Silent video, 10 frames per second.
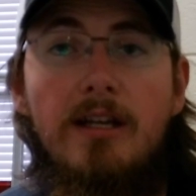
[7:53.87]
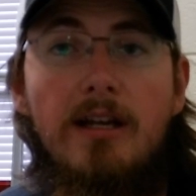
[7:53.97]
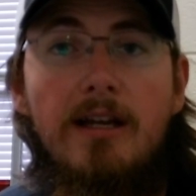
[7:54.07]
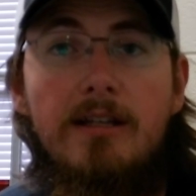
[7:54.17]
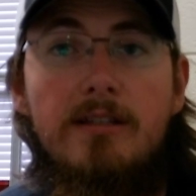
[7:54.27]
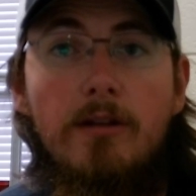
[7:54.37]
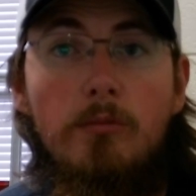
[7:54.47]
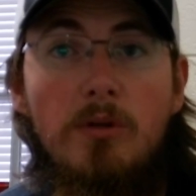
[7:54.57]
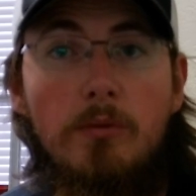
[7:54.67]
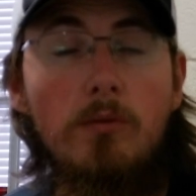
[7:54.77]
at telling
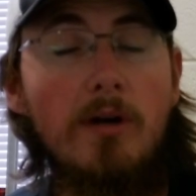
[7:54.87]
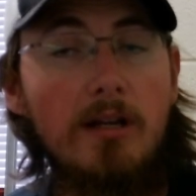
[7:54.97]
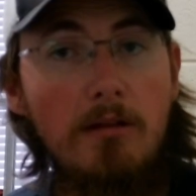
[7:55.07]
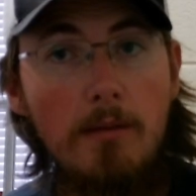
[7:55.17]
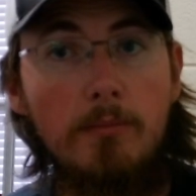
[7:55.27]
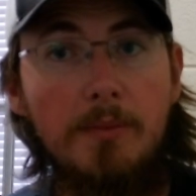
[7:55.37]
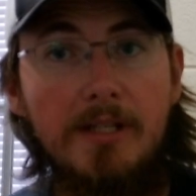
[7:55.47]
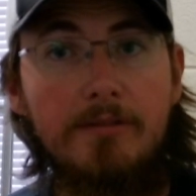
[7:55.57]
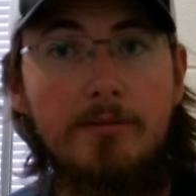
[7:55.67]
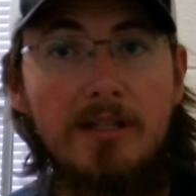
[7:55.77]
people what I'm capable
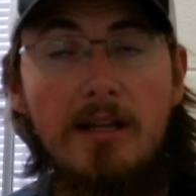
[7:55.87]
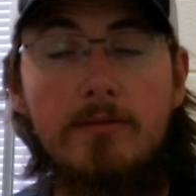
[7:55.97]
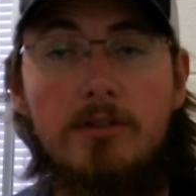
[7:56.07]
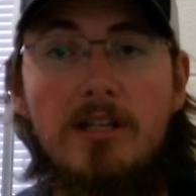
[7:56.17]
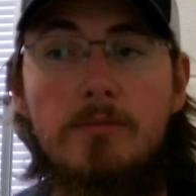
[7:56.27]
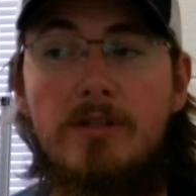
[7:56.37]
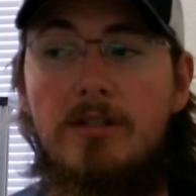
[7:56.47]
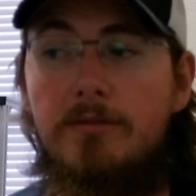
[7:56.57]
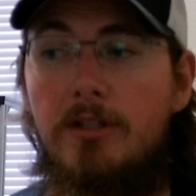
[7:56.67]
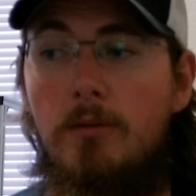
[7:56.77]
of, and advertising
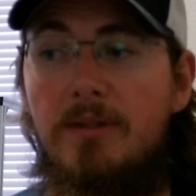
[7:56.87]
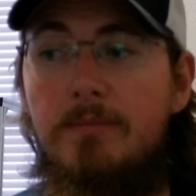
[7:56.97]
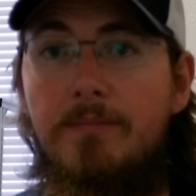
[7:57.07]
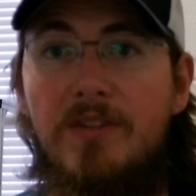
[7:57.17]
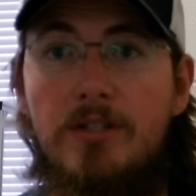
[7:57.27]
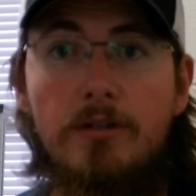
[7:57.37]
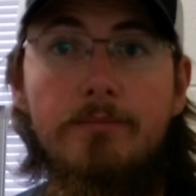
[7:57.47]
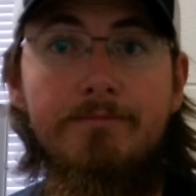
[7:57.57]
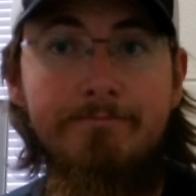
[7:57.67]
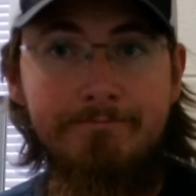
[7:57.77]
myself a little bit. So,
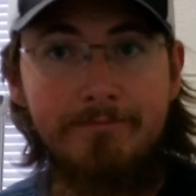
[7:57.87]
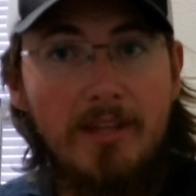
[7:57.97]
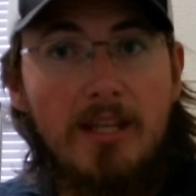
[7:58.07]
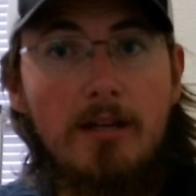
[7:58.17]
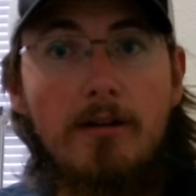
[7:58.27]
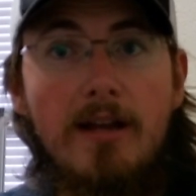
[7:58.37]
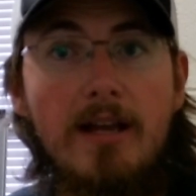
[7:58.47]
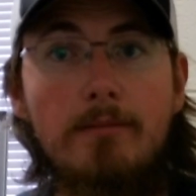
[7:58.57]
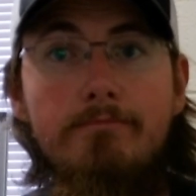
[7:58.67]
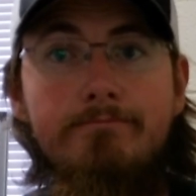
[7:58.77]
here I
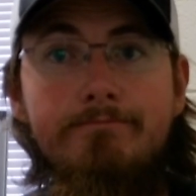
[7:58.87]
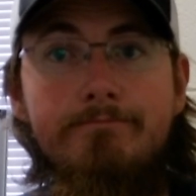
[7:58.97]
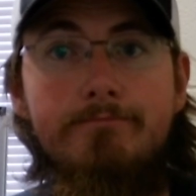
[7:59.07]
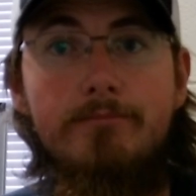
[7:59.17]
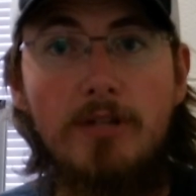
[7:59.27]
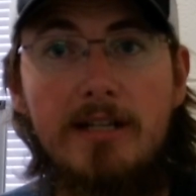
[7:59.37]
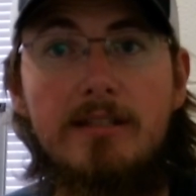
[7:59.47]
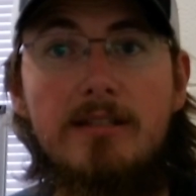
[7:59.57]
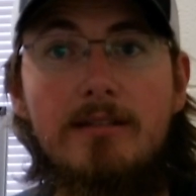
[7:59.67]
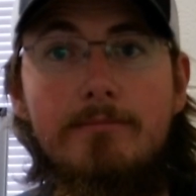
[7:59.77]
am,
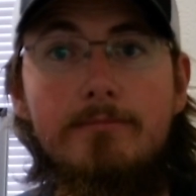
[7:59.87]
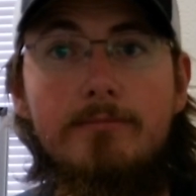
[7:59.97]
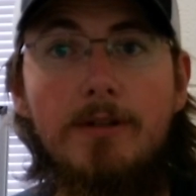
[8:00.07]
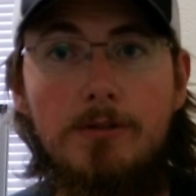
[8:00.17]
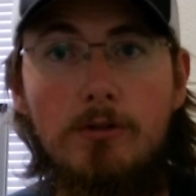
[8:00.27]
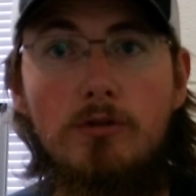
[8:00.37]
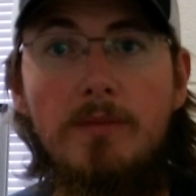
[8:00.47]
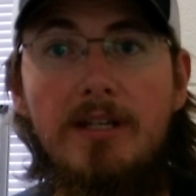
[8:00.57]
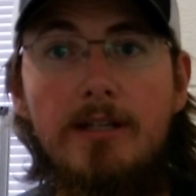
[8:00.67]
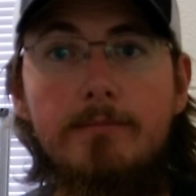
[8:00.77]
practicing on social
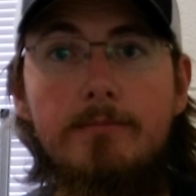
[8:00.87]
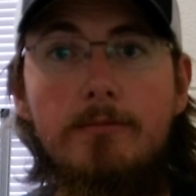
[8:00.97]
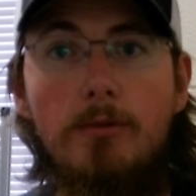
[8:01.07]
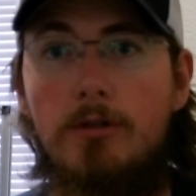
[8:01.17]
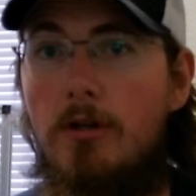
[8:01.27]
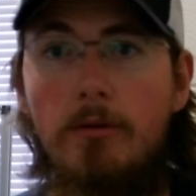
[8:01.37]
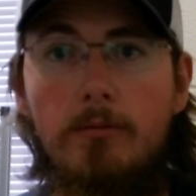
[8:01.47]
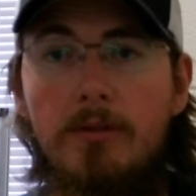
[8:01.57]
media, where no one will